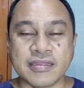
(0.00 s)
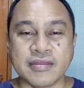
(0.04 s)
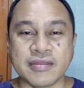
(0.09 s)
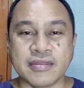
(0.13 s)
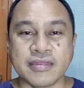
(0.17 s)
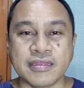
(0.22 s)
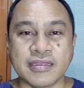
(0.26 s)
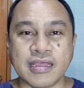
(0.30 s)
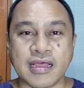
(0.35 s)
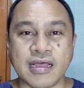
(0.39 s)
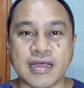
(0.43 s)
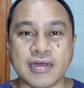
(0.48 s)

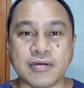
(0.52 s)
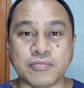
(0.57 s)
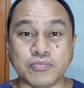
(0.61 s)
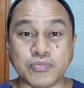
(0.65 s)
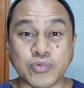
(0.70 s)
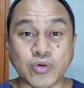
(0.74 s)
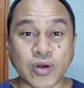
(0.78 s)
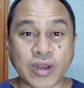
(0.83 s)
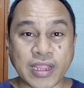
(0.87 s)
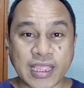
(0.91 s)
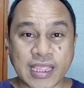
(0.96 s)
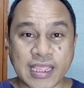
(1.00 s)

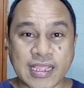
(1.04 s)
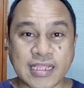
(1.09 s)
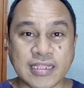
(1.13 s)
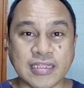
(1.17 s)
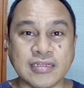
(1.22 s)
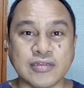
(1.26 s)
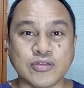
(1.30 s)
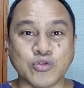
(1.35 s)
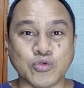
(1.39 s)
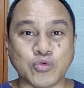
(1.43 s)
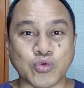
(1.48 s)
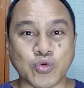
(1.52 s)
bullying
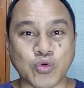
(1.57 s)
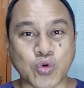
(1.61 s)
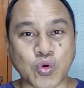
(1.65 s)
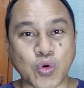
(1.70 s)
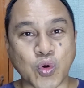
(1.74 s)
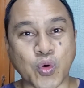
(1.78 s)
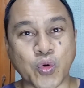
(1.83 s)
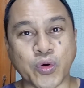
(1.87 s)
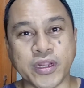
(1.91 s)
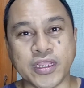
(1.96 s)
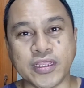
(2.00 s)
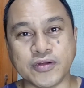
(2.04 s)
to
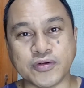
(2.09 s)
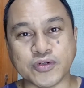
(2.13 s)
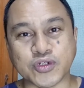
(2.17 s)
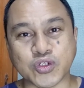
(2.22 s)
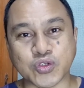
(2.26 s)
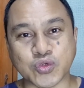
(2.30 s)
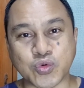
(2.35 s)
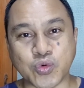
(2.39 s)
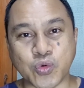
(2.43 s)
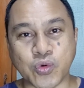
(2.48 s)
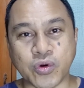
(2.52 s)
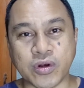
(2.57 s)
occur in your
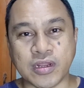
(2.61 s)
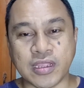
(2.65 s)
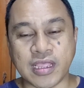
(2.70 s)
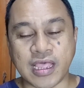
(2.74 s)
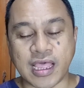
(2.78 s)
school,